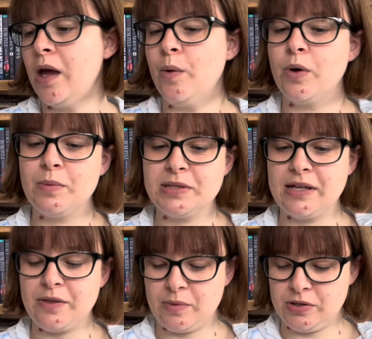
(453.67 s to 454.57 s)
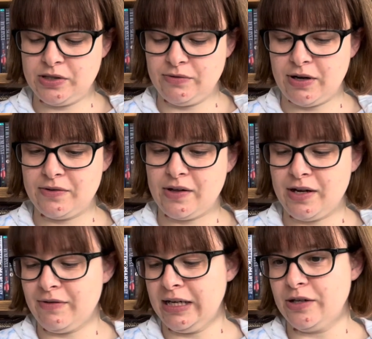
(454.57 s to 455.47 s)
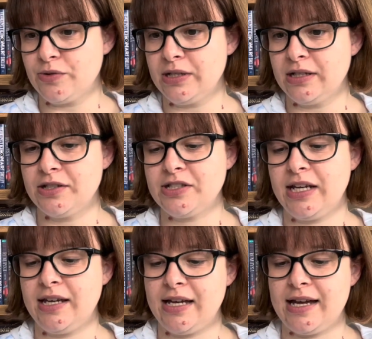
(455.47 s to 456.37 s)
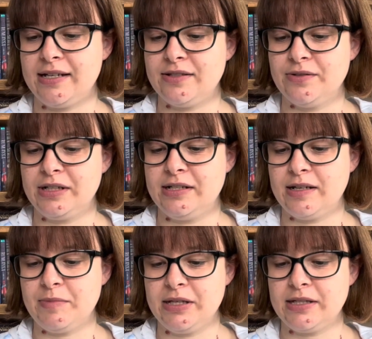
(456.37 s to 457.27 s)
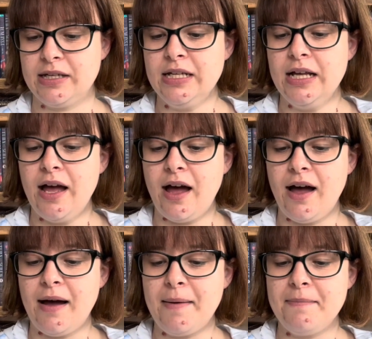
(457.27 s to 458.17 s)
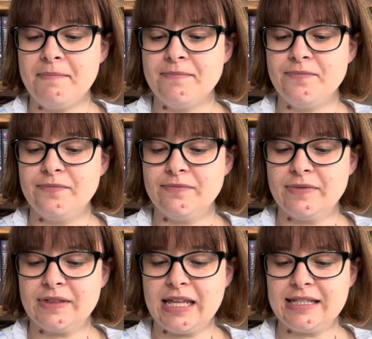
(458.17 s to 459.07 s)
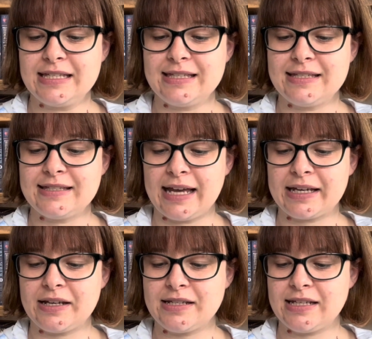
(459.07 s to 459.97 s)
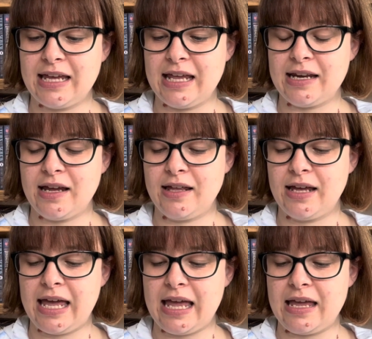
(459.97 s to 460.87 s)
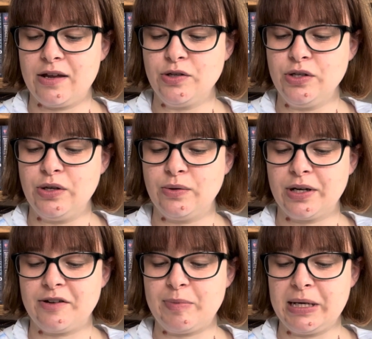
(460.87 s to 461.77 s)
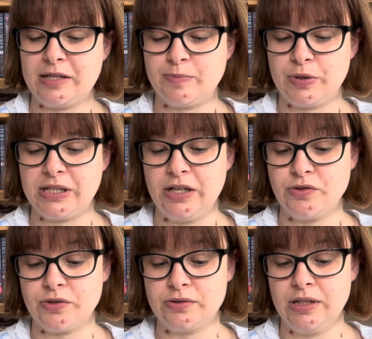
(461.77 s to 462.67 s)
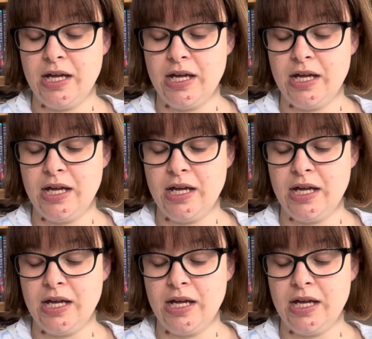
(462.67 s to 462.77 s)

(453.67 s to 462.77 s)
what was the other one she wrote that I really enjoyed last year, and it's not going to tell me, is it? This is the second in a new kind of police procedural